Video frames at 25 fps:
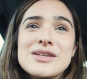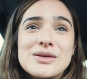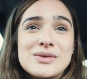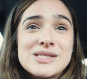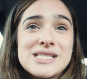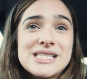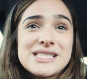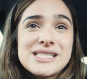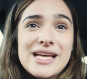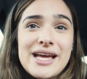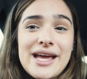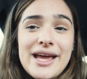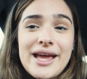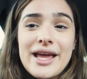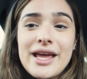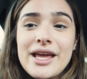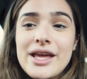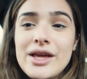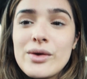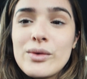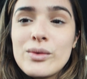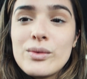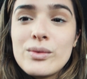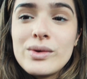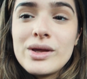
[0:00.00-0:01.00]
So
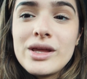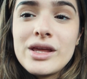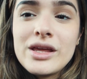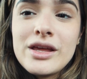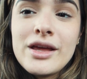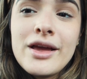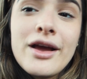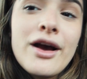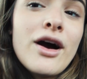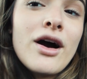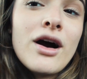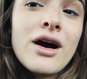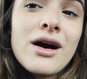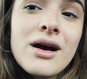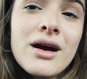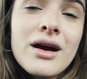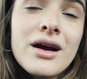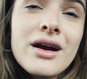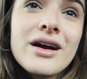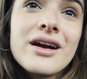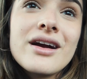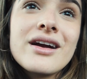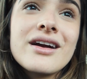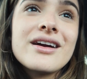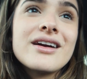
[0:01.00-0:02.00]
today we
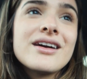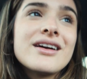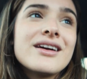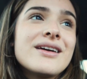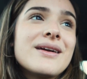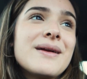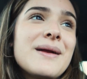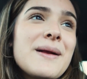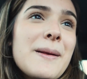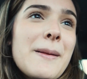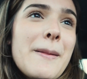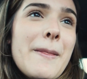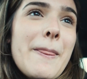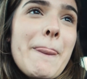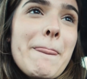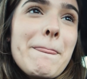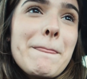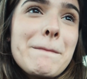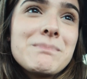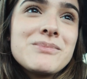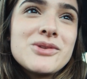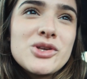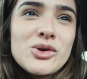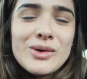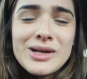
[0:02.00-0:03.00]
are
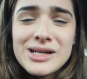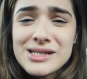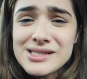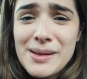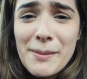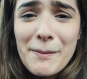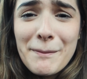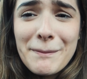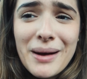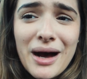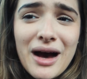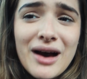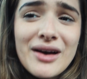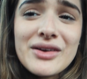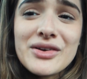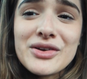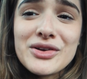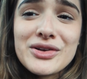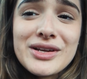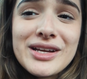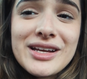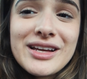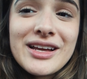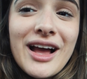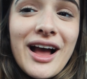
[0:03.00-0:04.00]
doing some
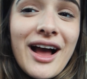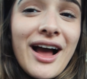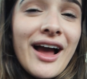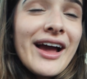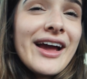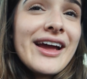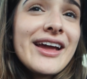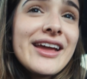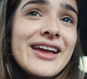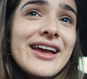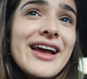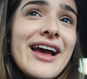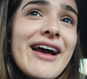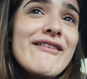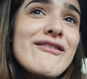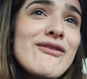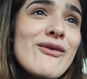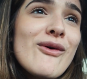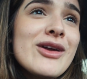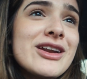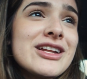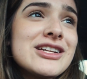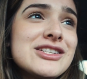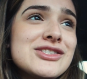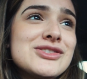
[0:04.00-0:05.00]
pottery. I have
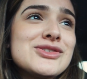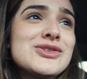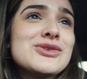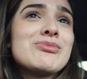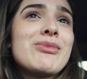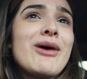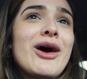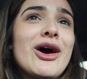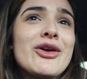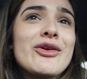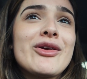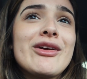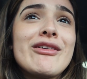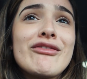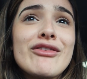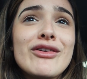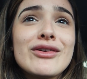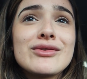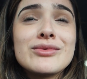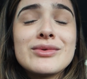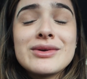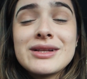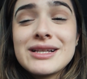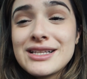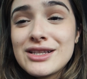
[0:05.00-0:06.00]
wanted to do pottery for
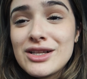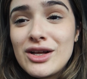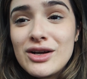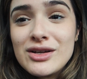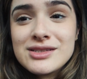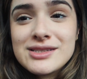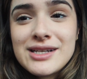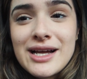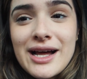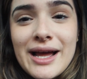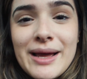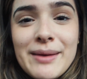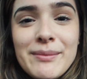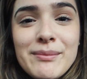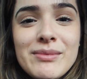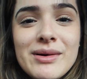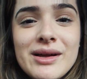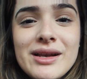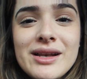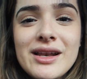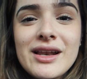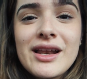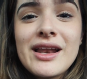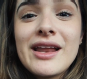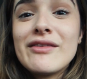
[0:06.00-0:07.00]
a really long time,
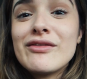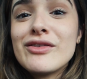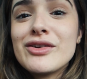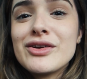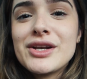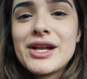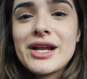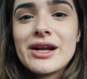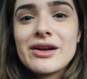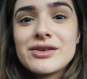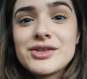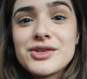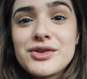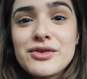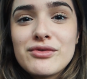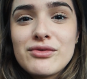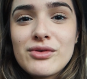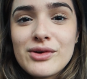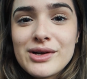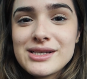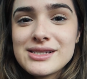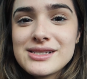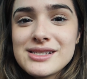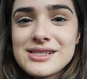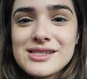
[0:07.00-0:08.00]
but never dared to
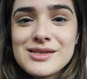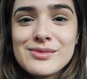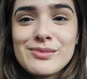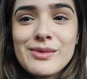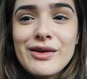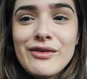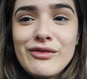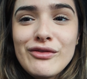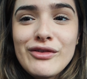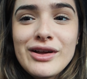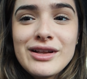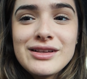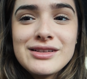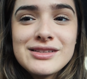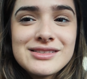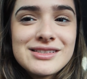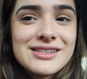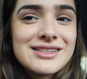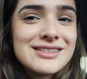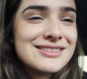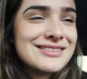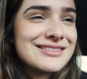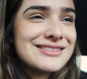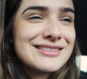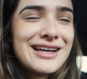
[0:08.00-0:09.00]
voice it to my friends
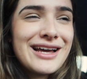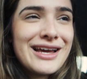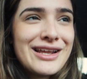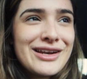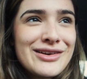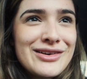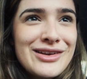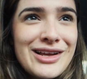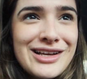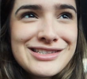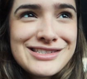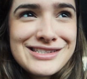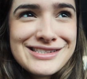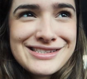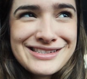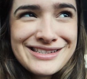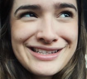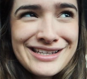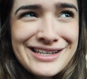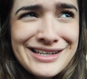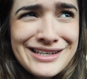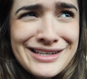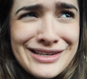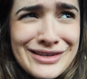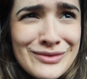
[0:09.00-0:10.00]
because I, I just
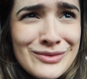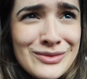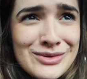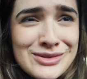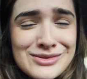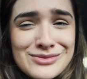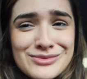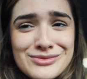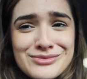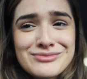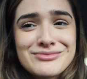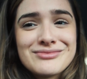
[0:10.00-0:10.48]
think it was